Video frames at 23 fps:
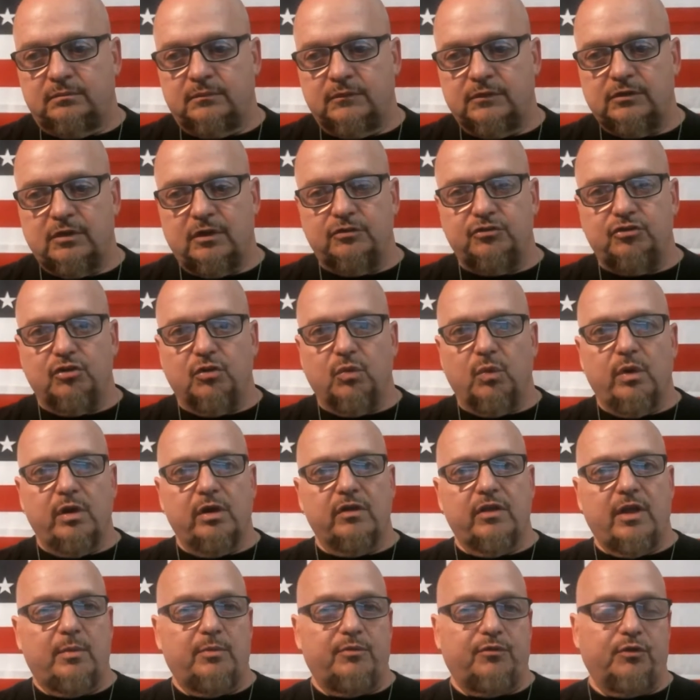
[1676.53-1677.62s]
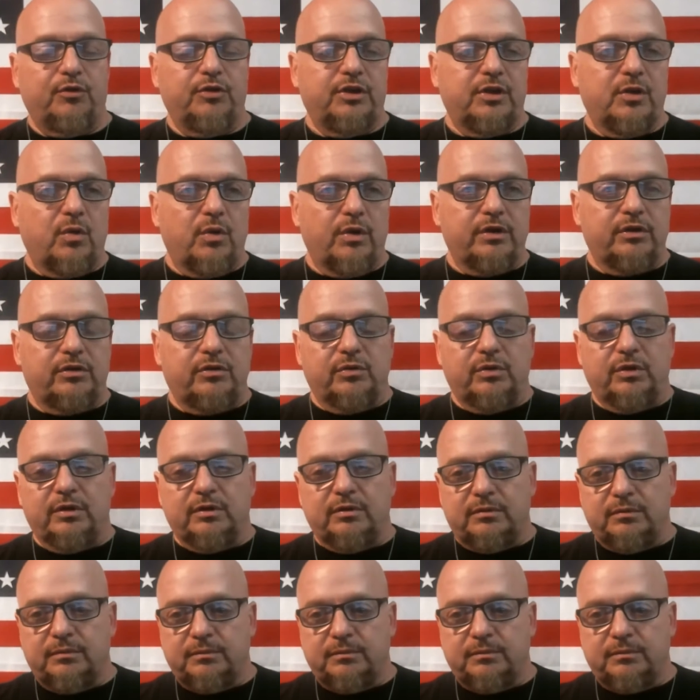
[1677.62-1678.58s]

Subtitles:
as long as you're aware of that before you go into it.